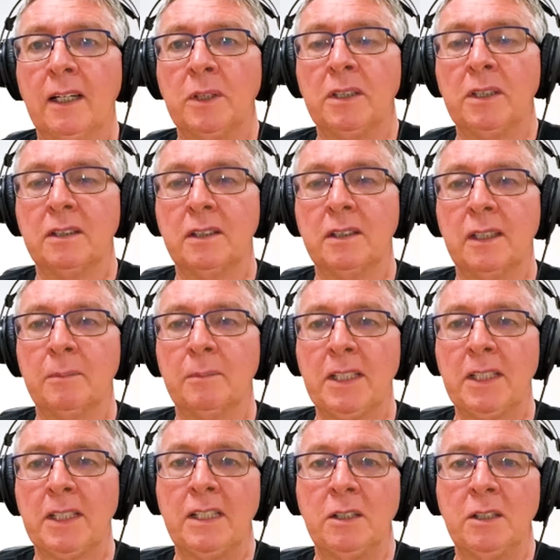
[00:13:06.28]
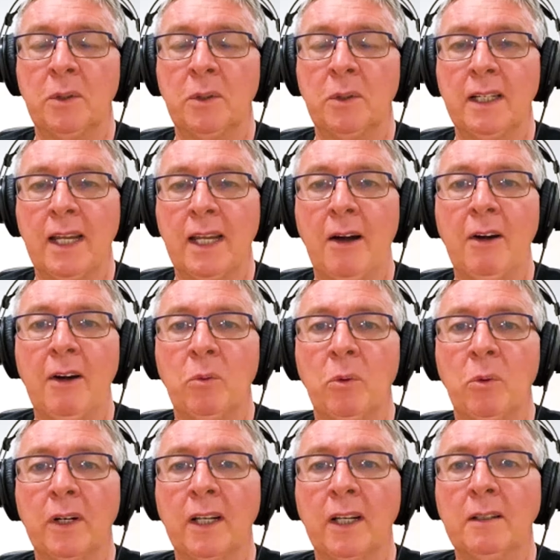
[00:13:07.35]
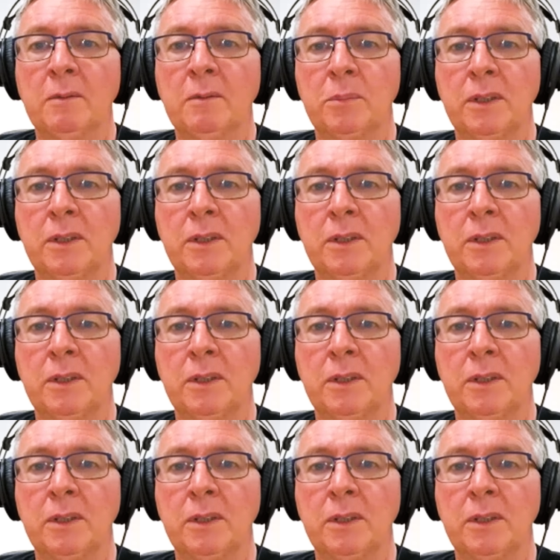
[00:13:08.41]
which is a much easier way to carry water.